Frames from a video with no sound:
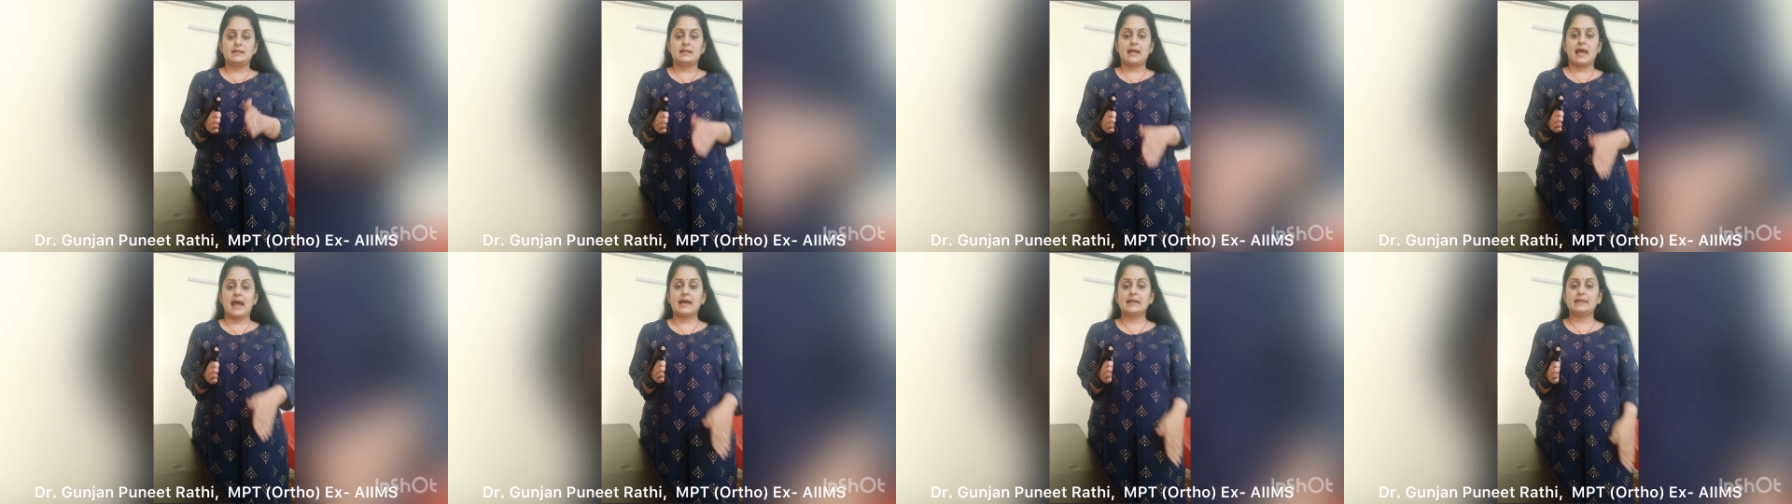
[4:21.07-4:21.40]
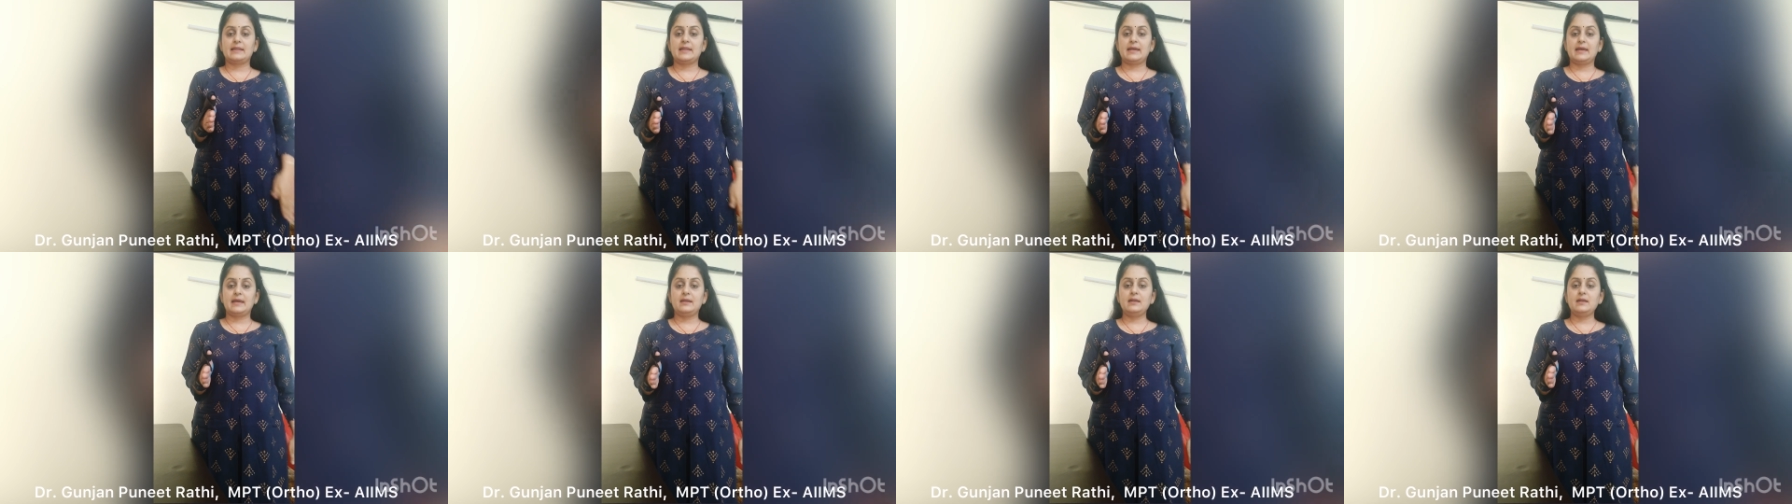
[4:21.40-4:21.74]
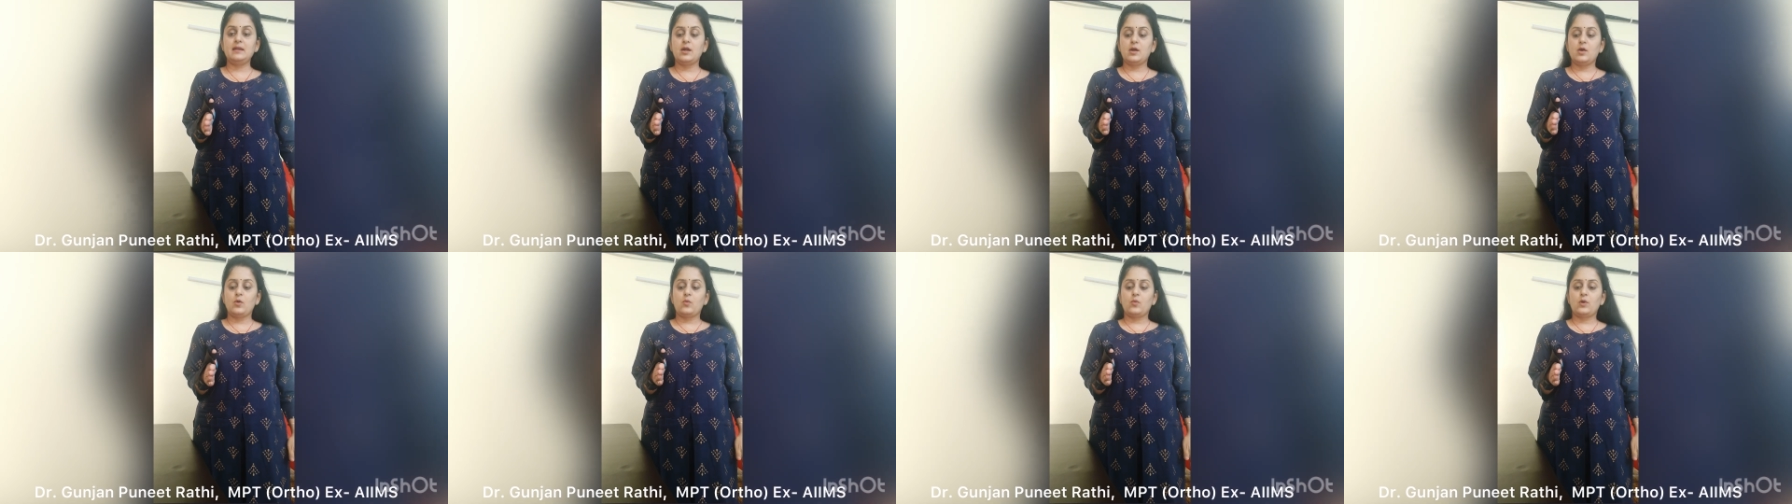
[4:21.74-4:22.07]
and then
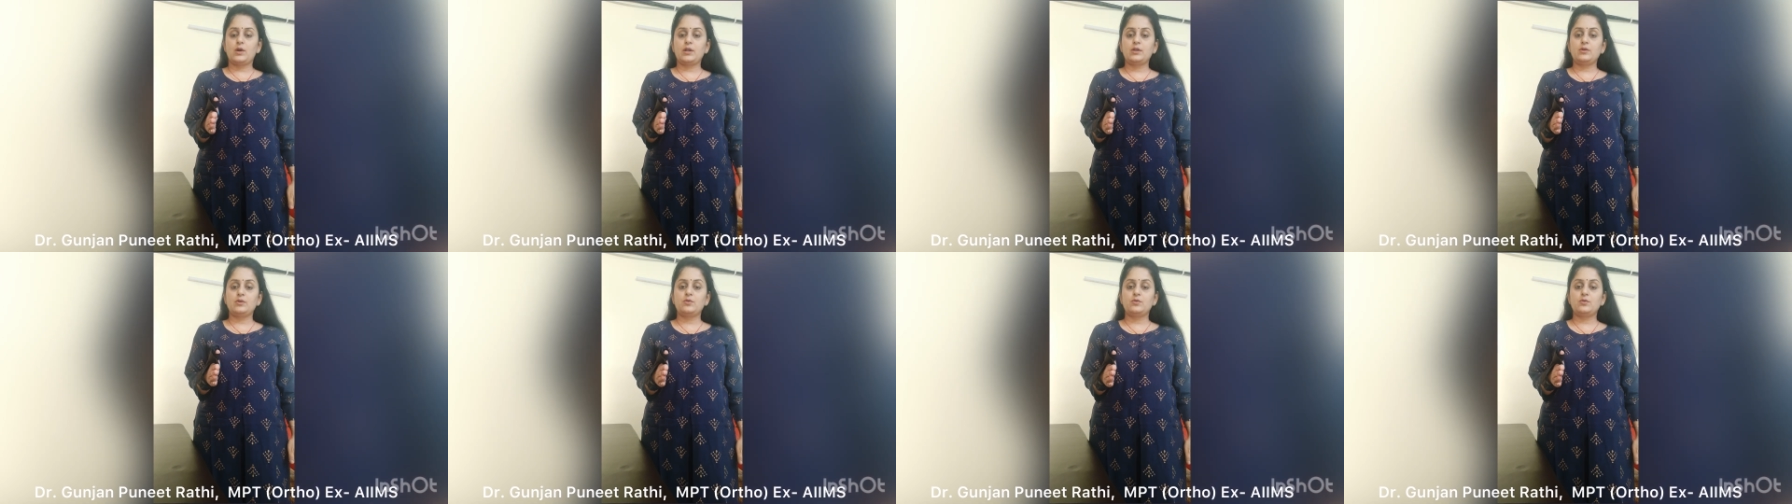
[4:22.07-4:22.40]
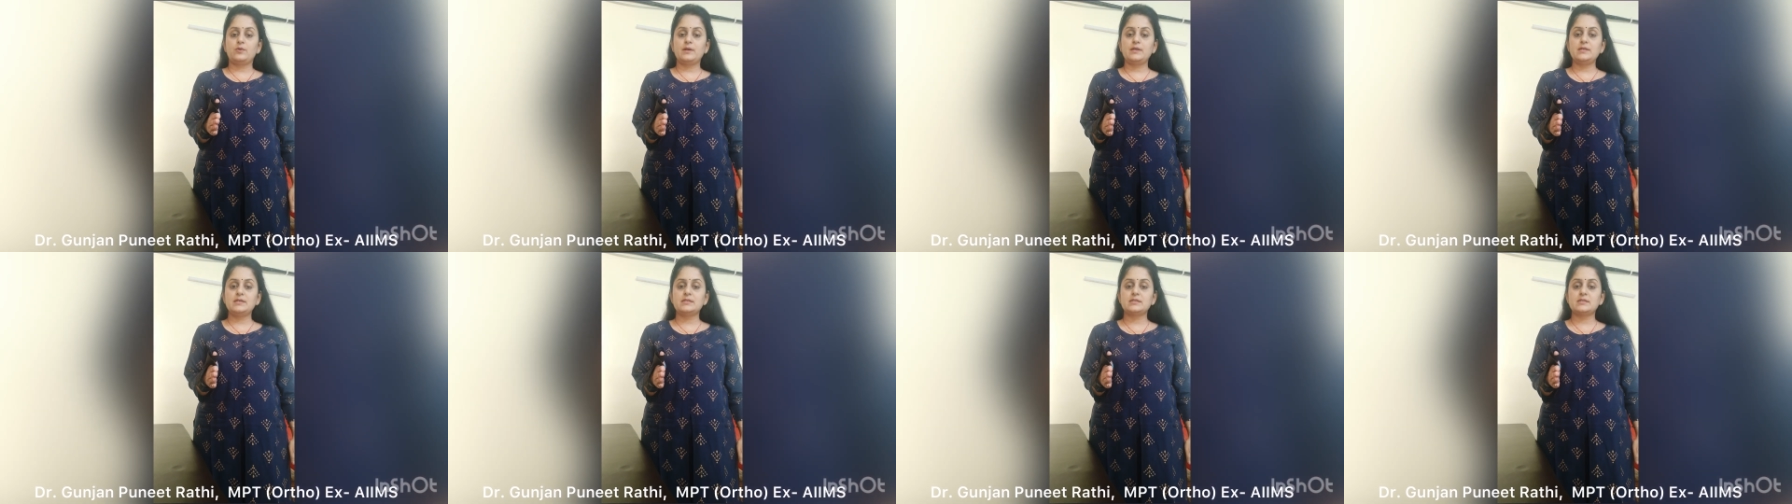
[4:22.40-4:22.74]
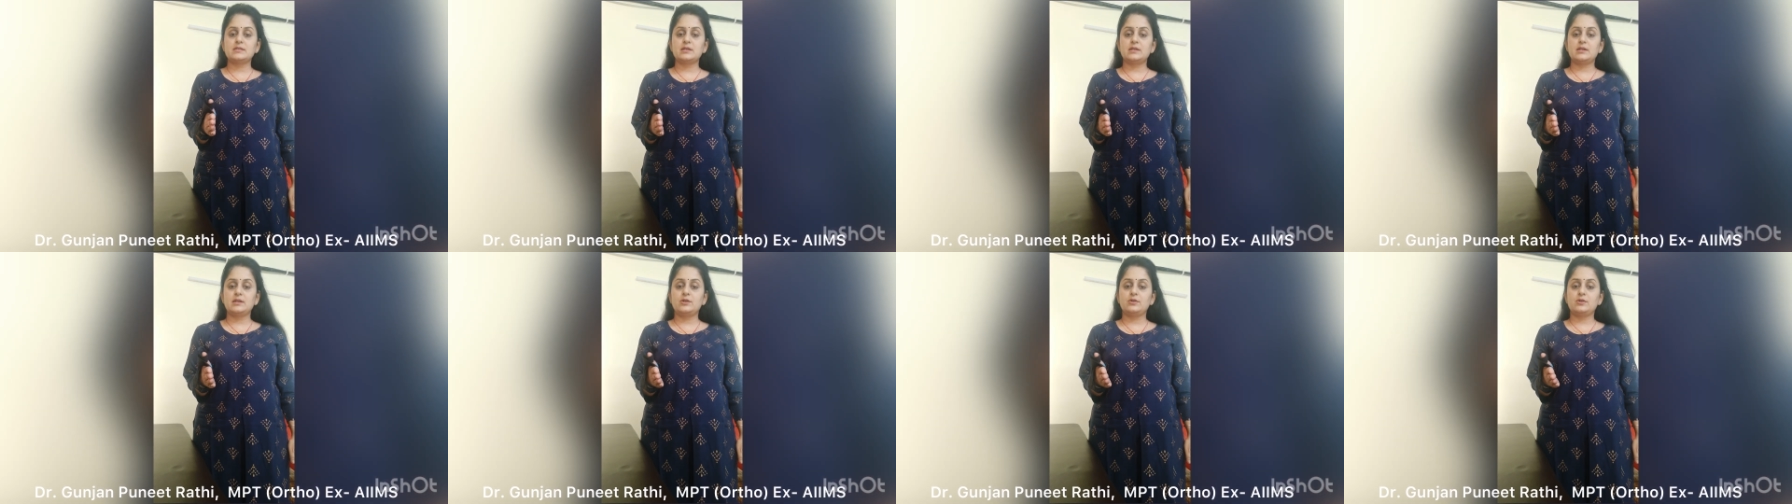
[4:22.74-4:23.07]
what you do is
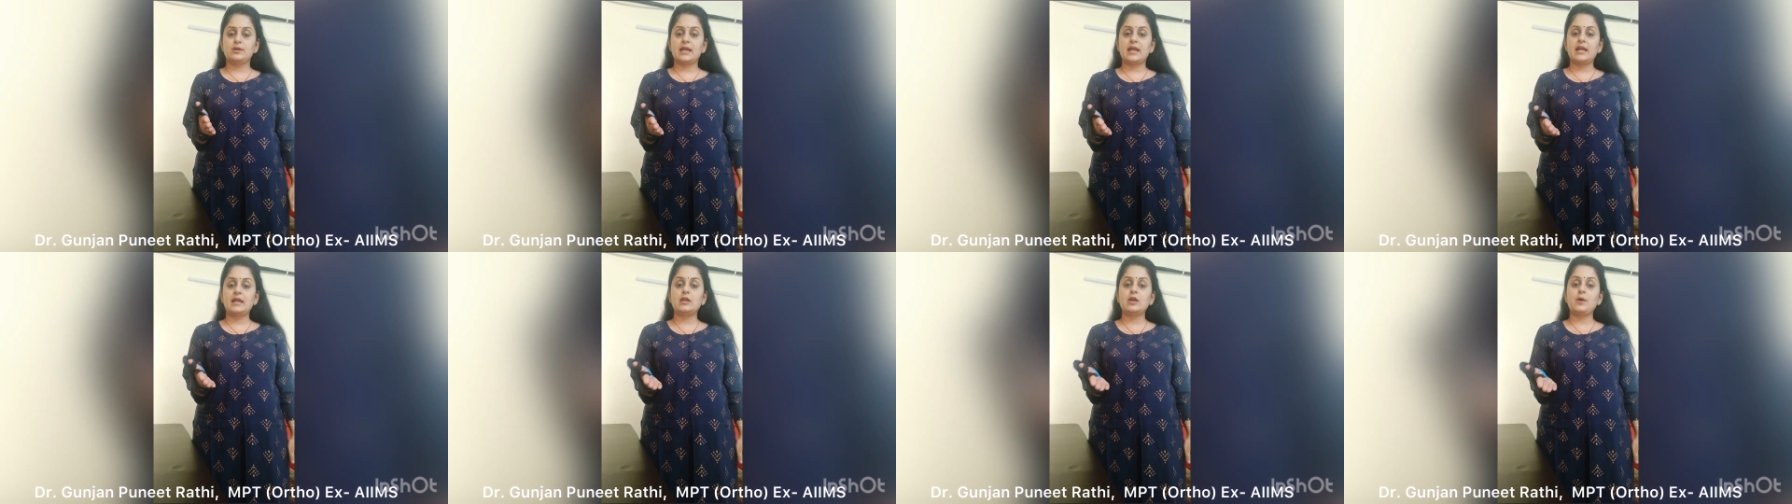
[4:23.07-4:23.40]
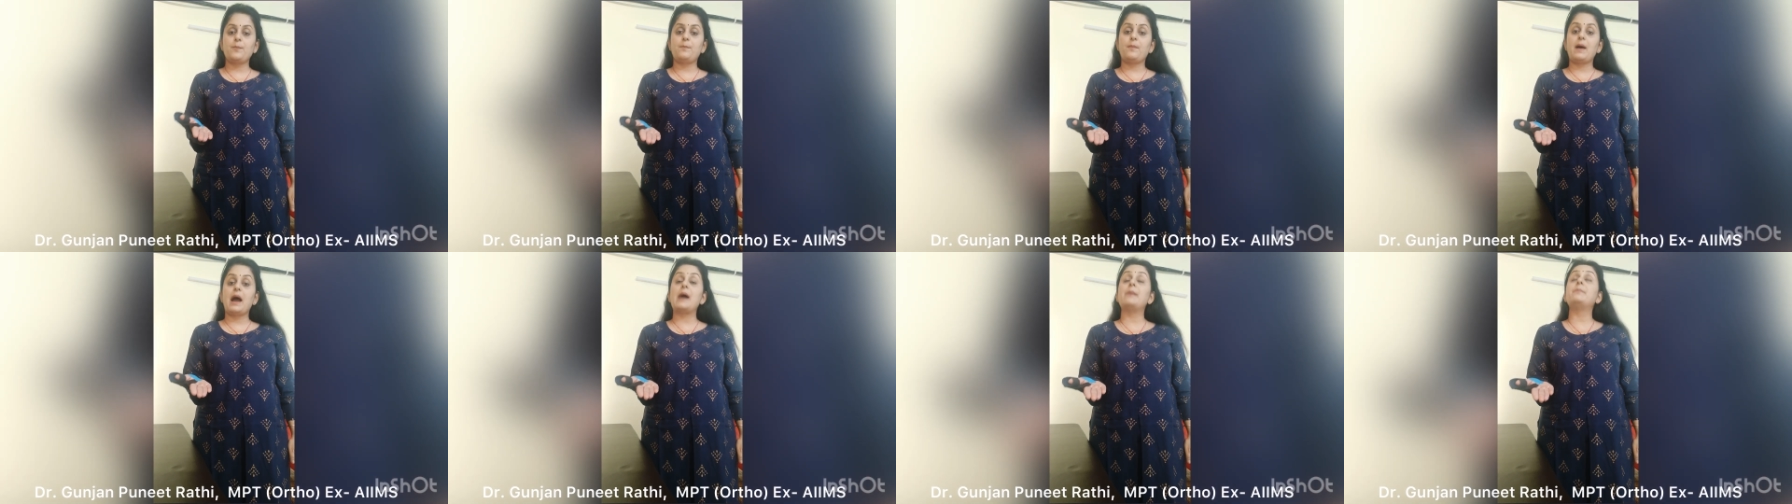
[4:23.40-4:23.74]
you take your palm